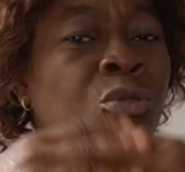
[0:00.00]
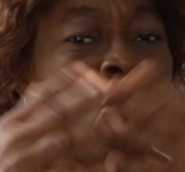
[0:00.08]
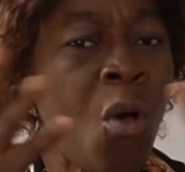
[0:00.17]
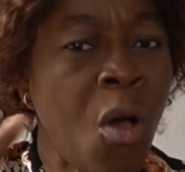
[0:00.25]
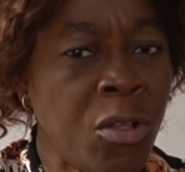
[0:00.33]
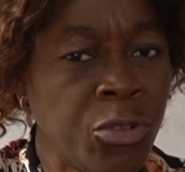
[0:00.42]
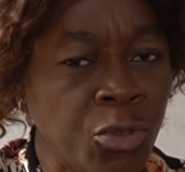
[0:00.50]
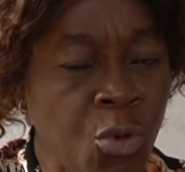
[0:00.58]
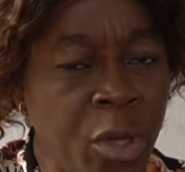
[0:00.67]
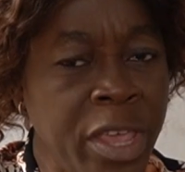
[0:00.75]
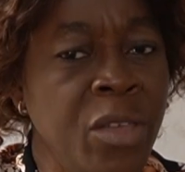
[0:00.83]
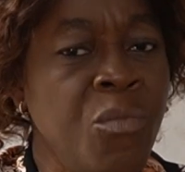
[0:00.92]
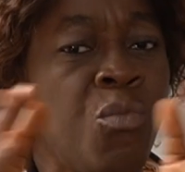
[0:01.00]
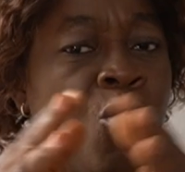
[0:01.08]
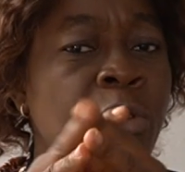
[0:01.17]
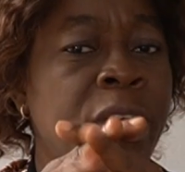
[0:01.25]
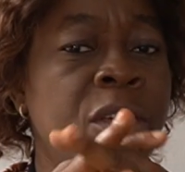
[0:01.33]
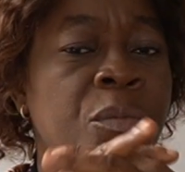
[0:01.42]
So also in
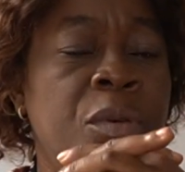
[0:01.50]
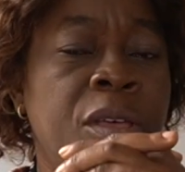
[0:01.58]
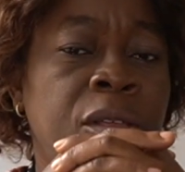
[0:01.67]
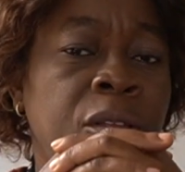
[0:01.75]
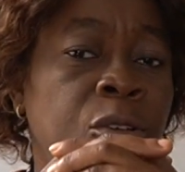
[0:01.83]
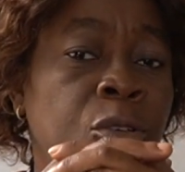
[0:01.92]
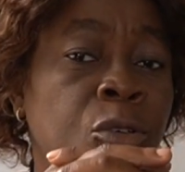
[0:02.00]
bookkeeping.